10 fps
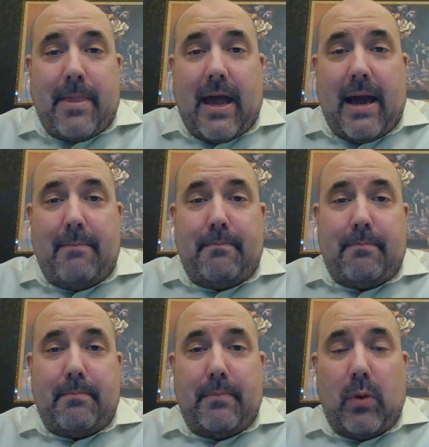I'm
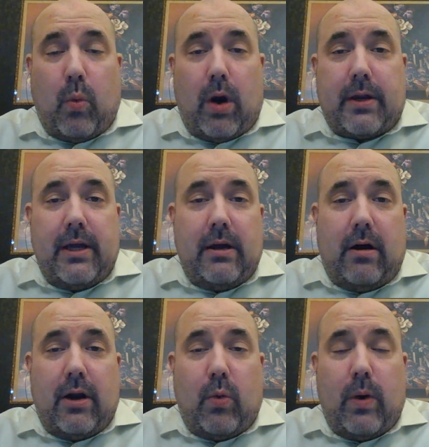working
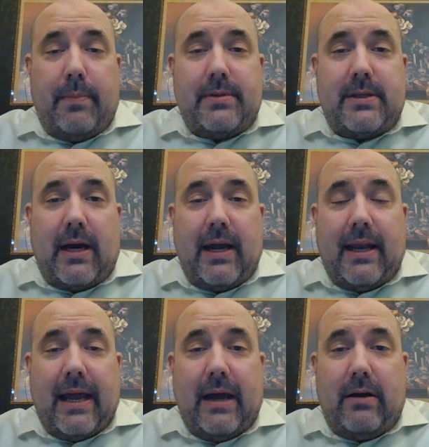on a website
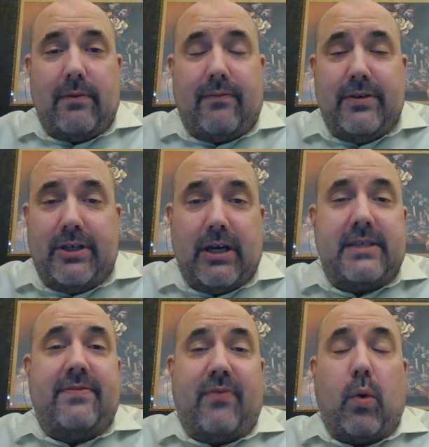now
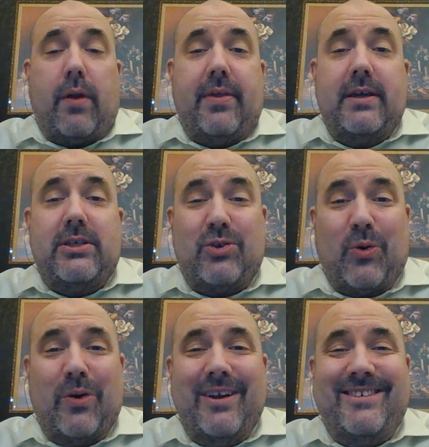just for this
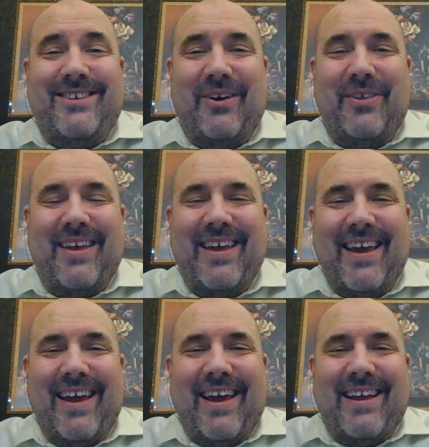story, so that
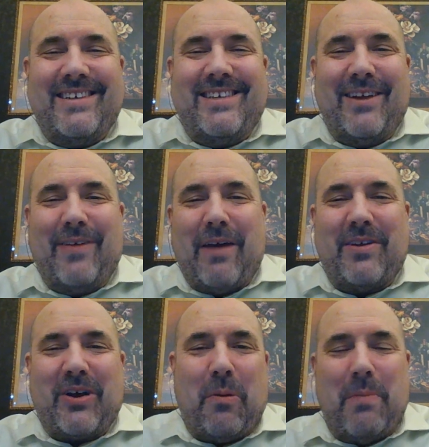instead of having
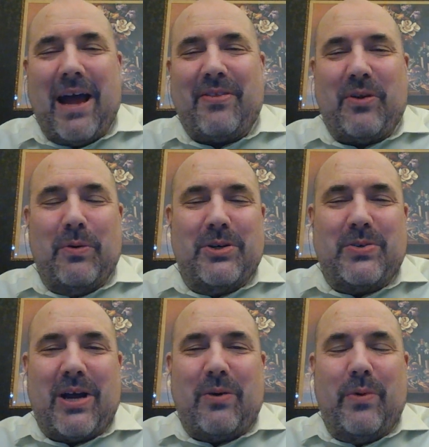to go back through and
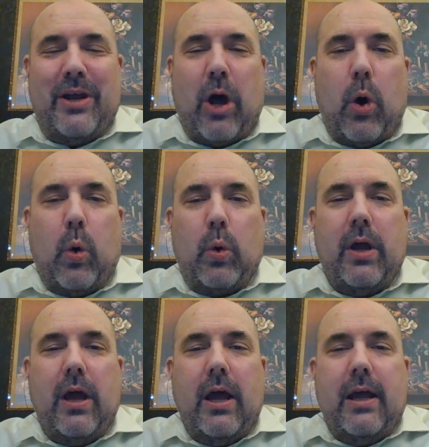try to read
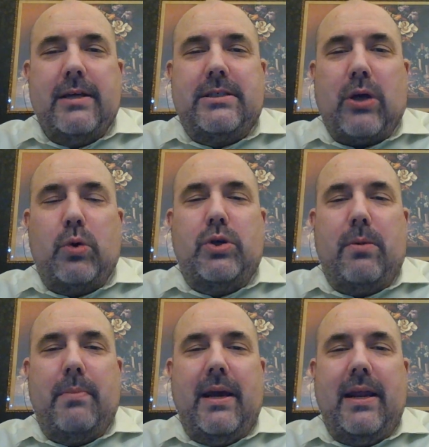old social
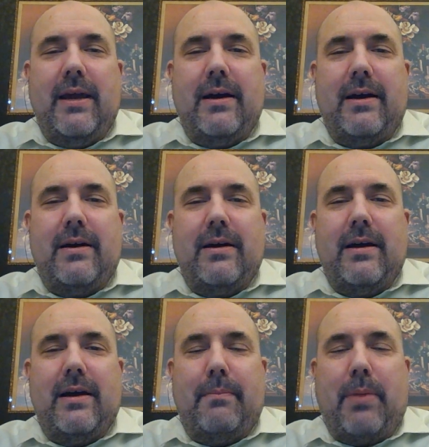media
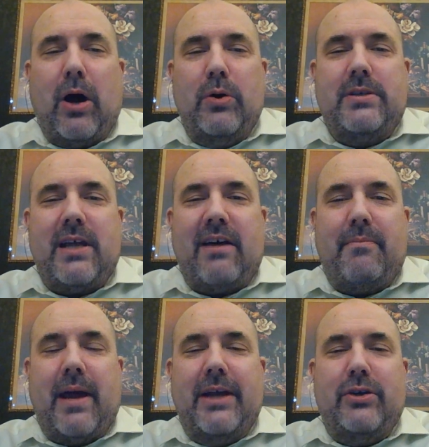posts that I've
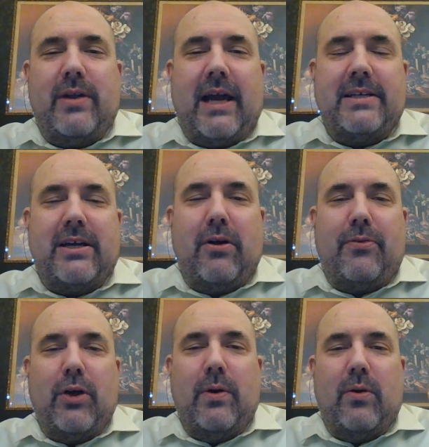made, you can actually go
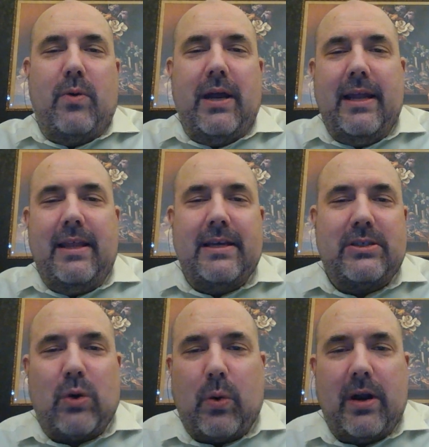through and read the
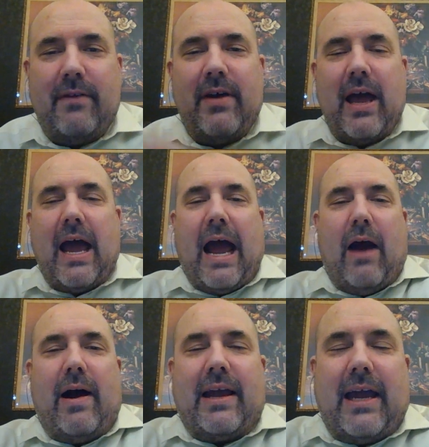story of
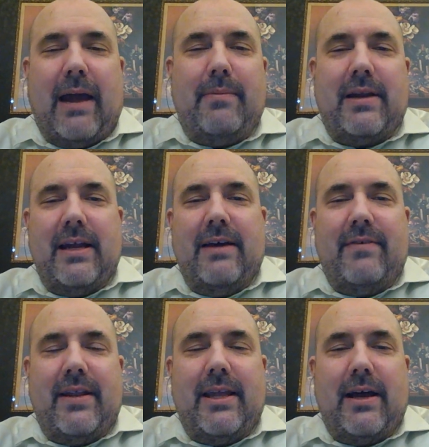how I came to live
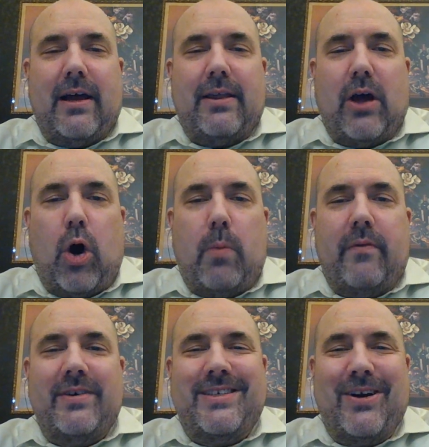at the home
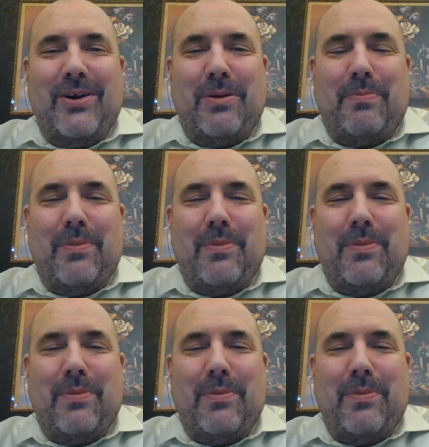of Azalea